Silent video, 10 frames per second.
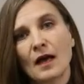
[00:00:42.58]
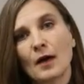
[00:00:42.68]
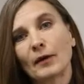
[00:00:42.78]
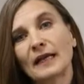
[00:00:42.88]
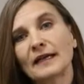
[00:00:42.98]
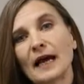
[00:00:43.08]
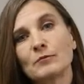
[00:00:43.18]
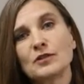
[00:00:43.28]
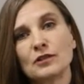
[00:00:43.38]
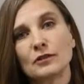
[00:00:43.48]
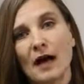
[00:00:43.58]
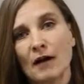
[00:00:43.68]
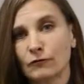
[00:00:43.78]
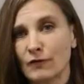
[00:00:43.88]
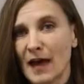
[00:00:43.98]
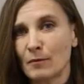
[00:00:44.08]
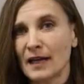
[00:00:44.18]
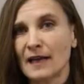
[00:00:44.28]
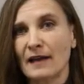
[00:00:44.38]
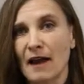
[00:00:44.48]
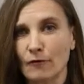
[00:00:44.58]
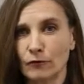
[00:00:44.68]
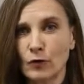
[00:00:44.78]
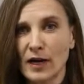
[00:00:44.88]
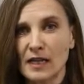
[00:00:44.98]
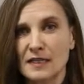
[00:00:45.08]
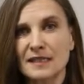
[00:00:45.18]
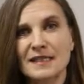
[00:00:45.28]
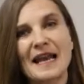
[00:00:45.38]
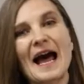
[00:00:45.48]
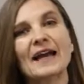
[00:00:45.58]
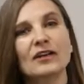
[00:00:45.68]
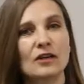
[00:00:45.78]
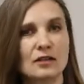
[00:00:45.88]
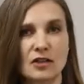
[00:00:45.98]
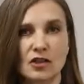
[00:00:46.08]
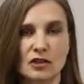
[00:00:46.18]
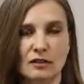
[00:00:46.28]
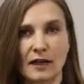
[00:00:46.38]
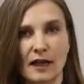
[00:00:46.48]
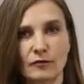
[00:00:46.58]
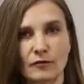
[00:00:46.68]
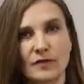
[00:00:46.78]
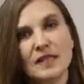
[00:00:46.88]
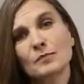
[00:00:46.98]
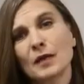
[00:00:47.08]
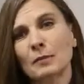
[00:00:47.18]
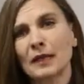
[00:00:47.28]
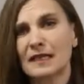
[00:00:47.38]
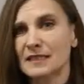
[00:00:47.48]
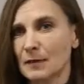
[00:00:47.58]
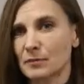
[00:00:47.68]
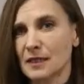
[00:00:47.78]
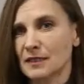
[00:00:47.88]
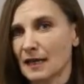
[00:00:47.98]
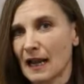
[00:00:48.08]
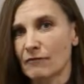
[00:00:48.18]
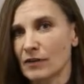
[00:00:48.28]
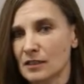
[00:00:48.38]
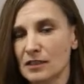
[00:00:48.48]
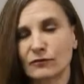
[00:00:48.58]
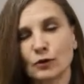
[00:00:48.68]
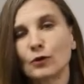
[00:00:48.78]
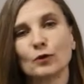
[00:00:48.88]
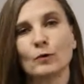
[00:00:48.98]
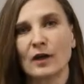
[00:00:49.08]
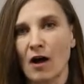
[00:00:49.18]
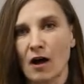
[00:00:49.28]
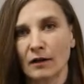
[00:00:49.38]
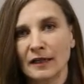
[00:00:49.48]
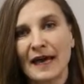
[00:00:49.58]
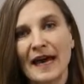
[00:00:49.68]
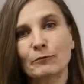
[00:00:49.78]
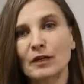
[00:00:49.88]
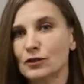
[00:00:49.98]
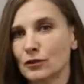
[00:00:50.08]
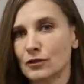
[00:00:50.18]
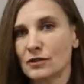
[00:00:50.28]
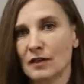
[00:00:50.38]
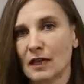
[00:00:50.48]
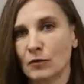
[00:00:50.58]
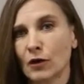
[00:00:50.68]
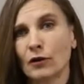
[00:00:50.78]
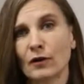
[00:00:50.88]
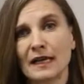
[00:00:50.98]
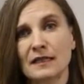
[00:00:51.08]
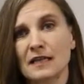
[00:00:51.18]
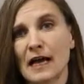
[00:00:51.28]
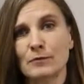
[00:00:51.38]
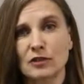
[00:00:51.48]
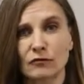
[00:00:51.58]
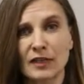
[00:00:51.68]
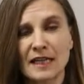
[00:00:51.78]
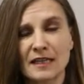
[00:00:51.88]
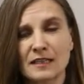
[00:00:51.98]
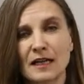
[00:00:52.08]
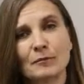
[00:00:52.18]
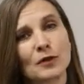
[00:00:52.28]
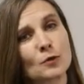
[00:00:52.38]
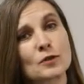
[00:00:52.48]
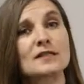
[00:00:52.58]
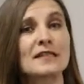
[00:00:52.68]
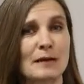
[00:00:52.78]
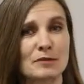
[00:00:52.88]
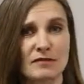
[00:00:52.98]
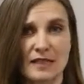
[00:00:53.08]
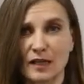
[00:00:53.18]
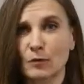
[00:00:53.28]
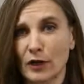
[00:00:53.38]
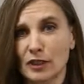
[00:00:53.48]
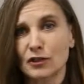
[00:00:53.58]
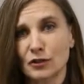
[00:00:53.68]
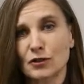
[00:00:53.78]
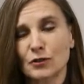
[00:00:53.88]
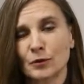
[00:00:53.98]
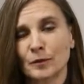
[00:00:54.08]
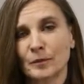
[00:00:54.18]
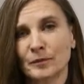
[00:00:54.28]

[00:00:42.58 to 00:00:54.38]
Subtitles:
When it comes to our family and our friends, it's an unconditional love. These people accept us and love us for who we are, and we turn to them not only in times of need, but also times of celebration too.